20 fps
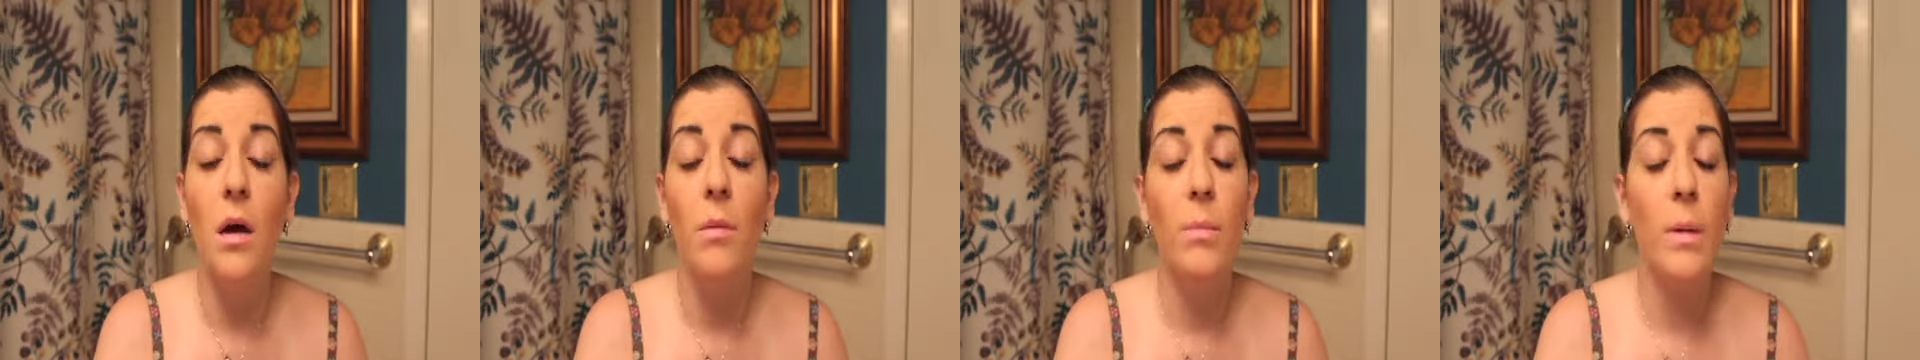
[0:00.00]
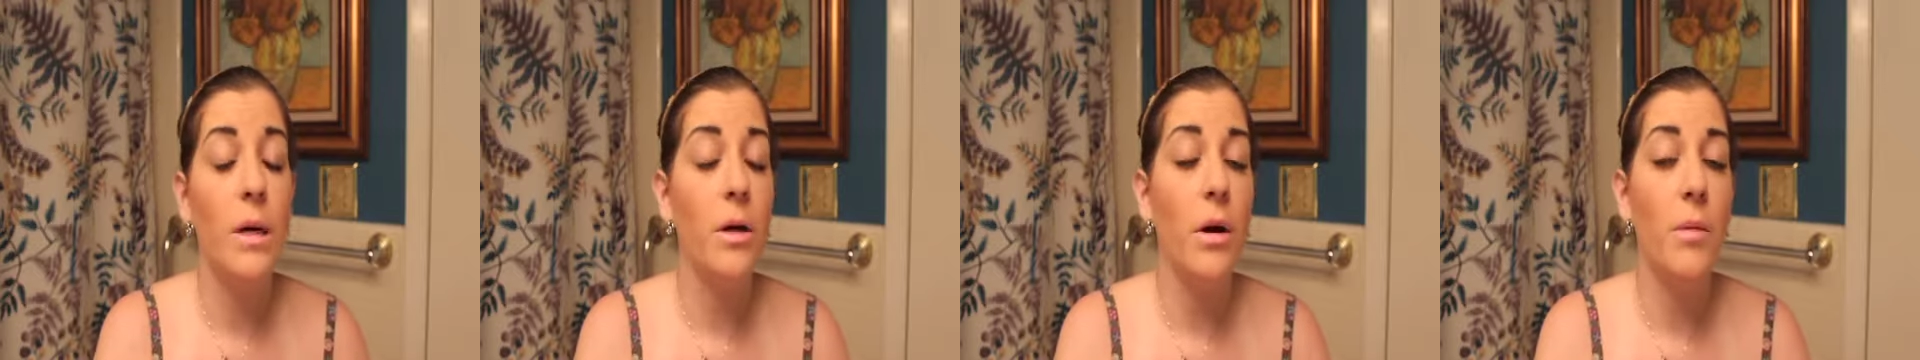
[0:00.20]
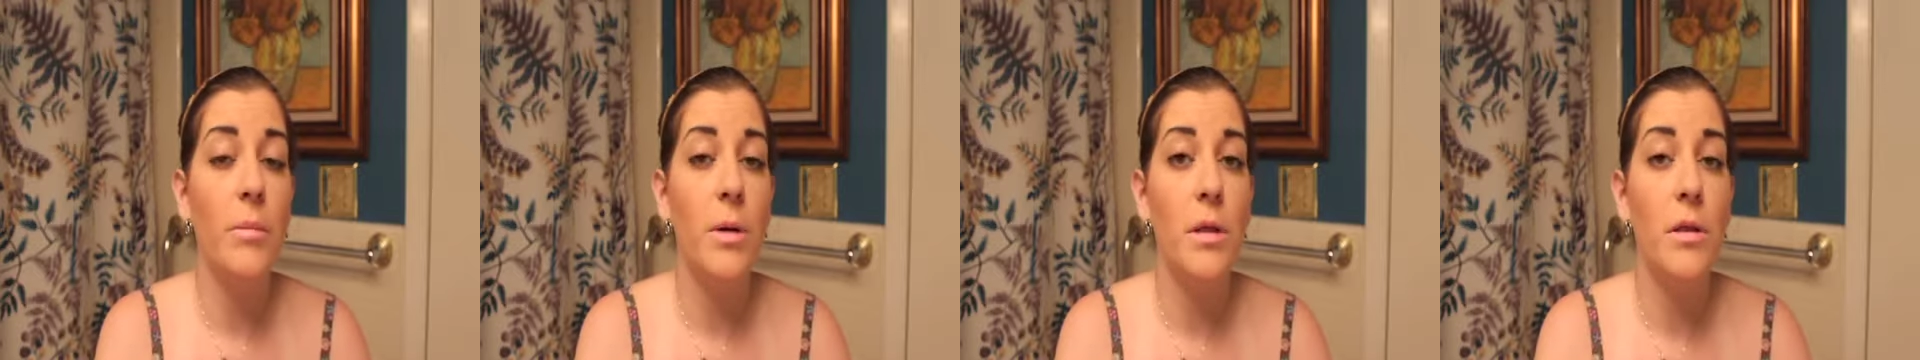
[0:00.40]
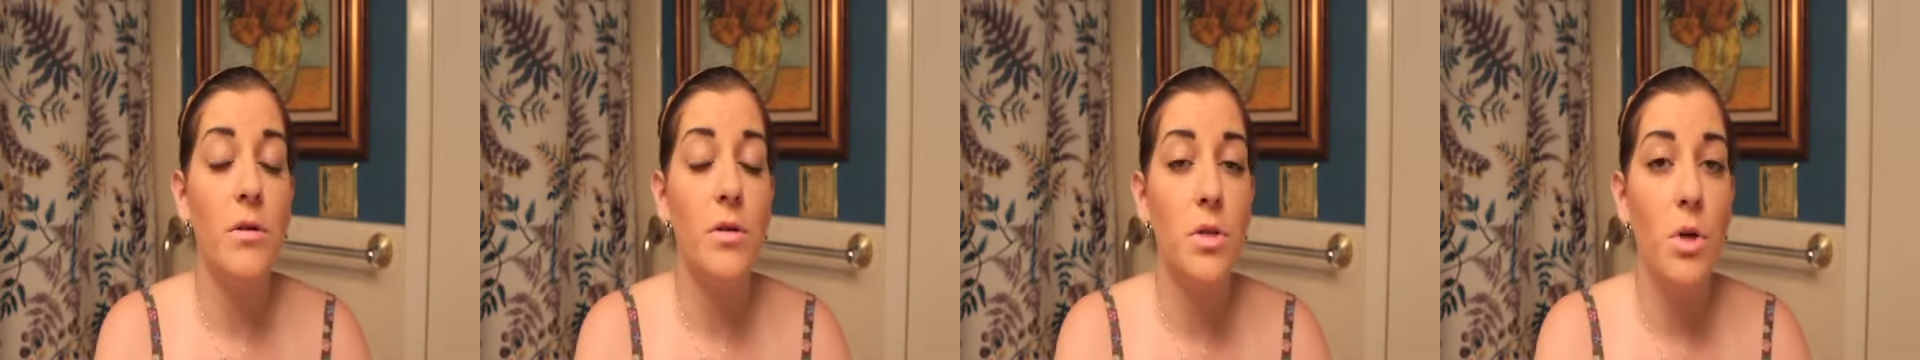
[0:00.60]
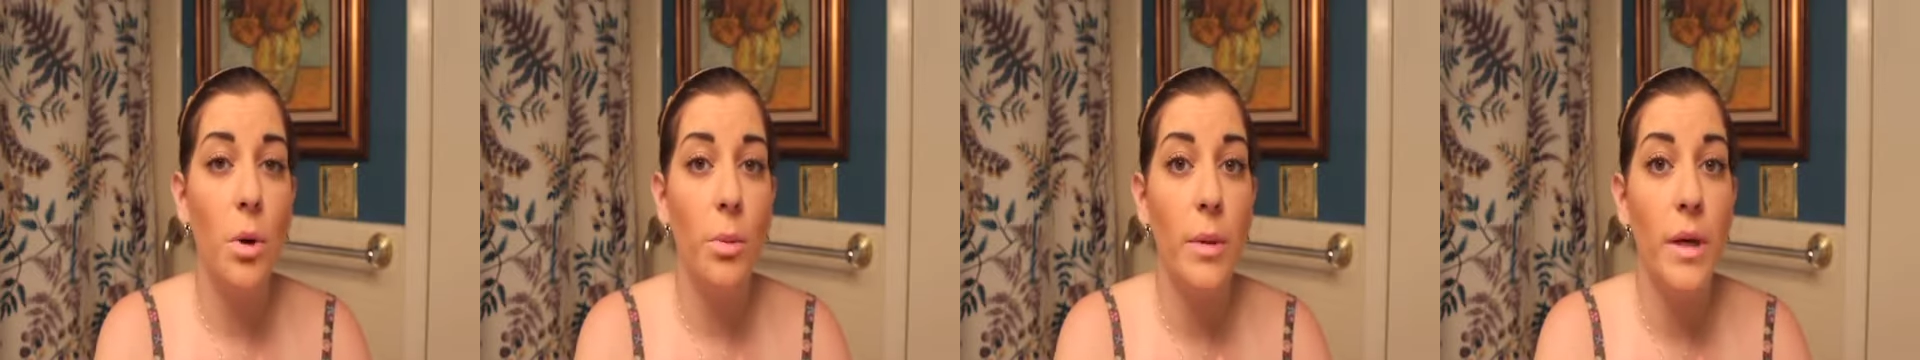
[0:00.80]
My grandmother
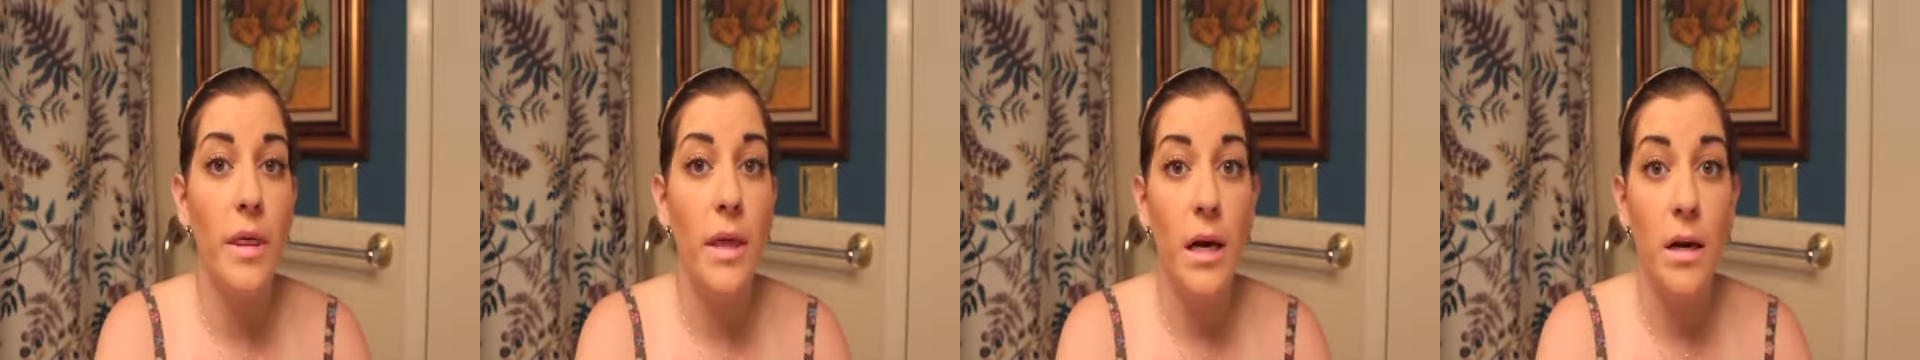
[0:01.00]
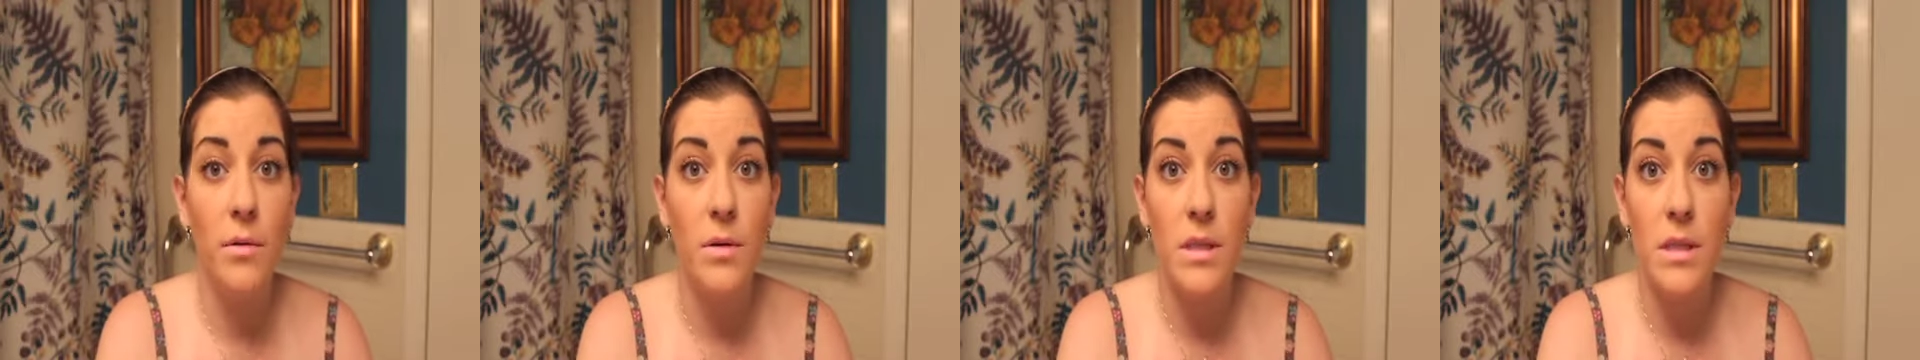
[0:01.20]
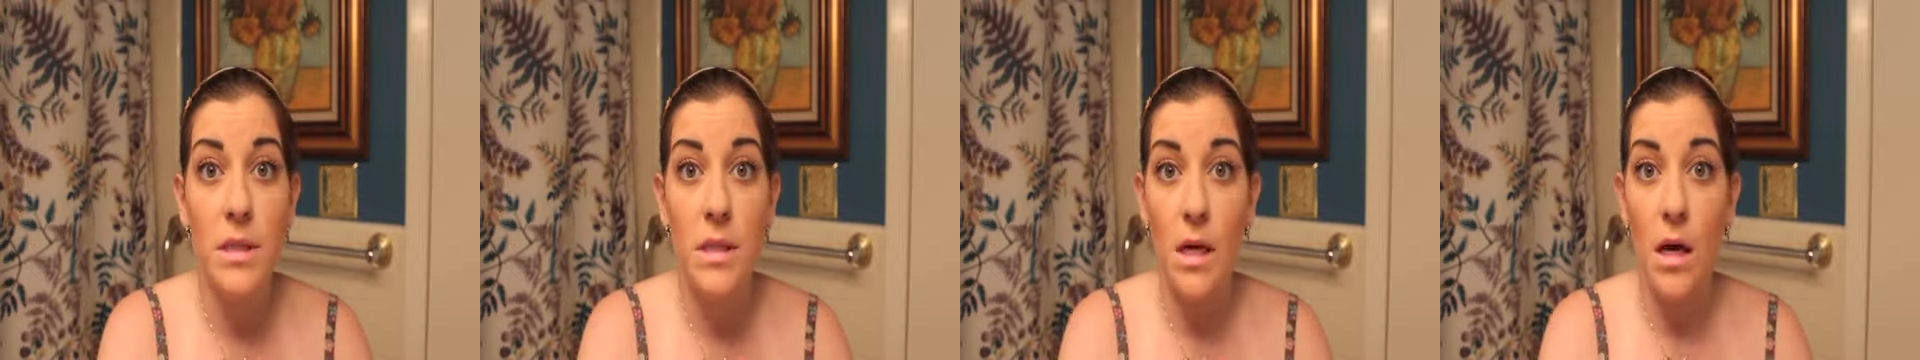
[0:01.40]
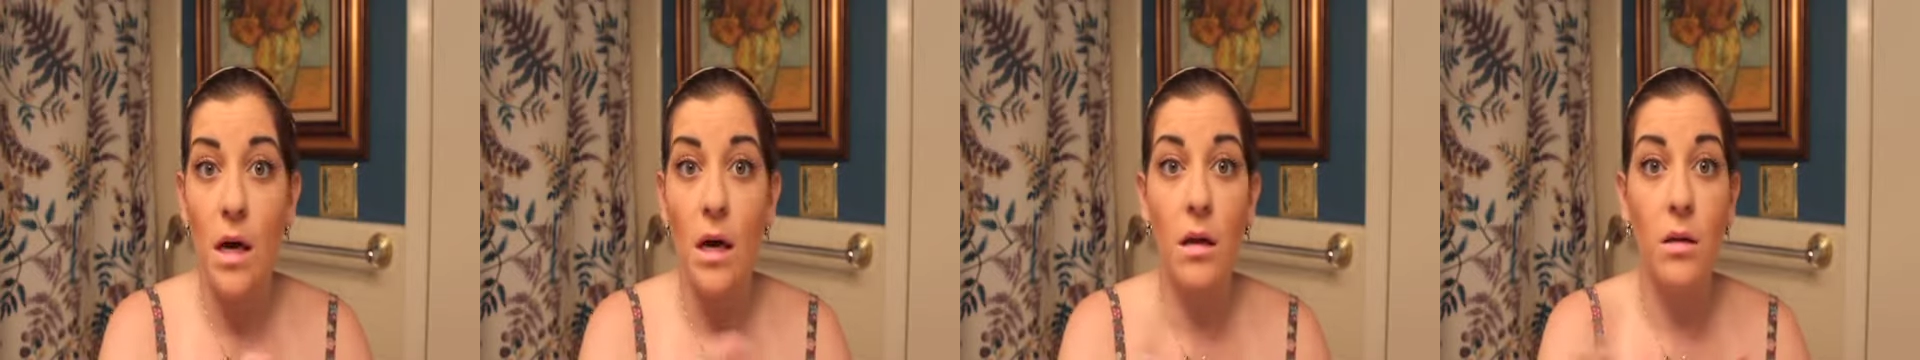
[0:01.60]
told me that it was